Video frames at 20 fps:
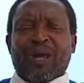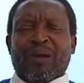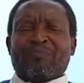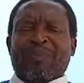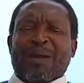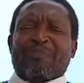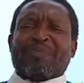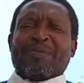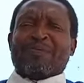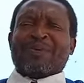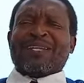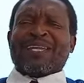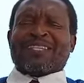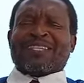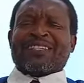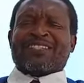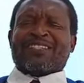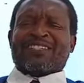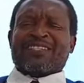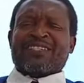My people, let
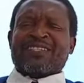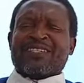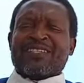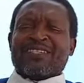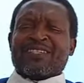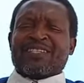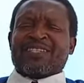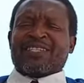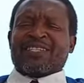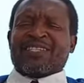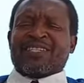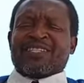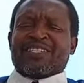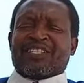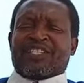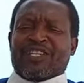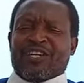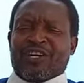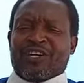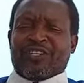us
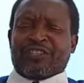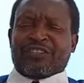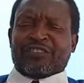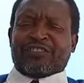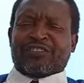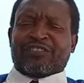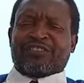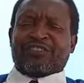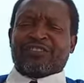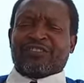turn